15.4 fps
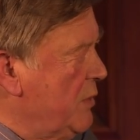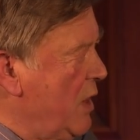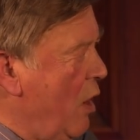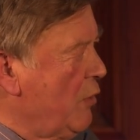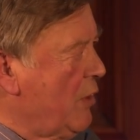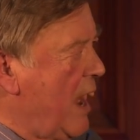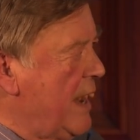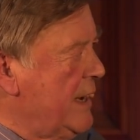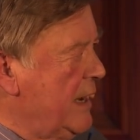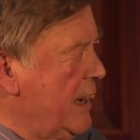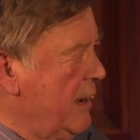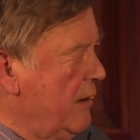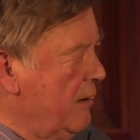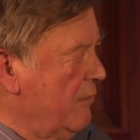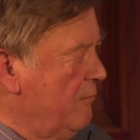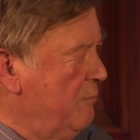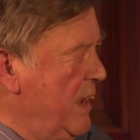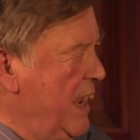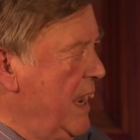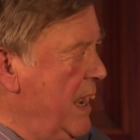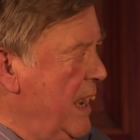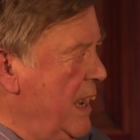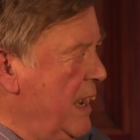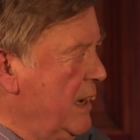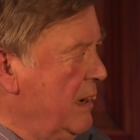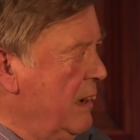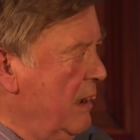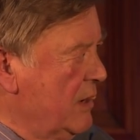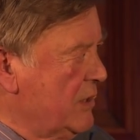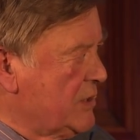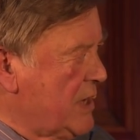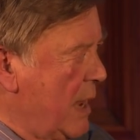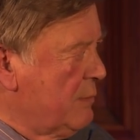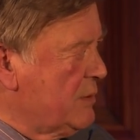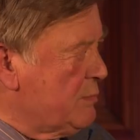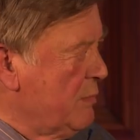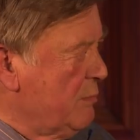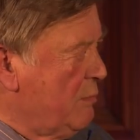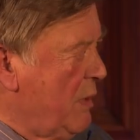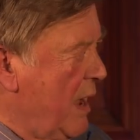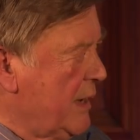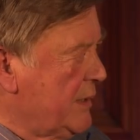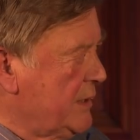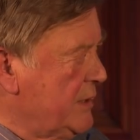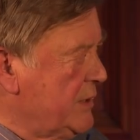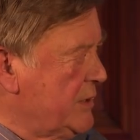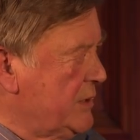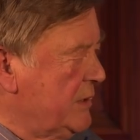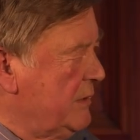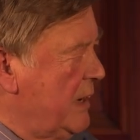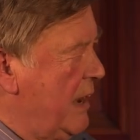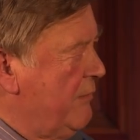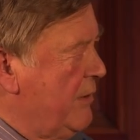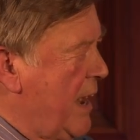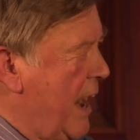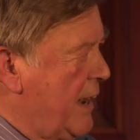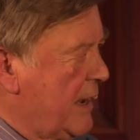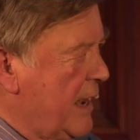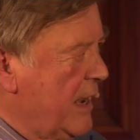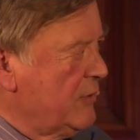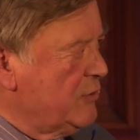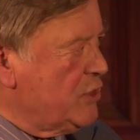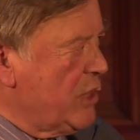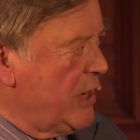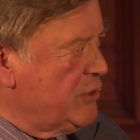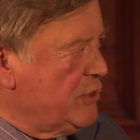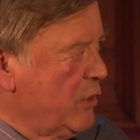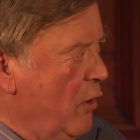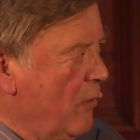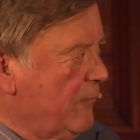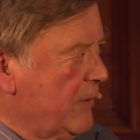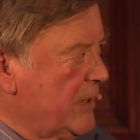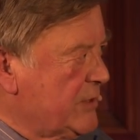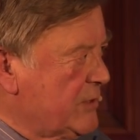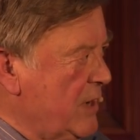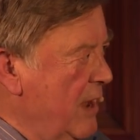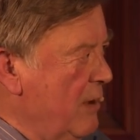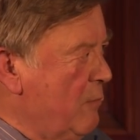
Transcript: the old idea of big establishment parties that every now and again change in office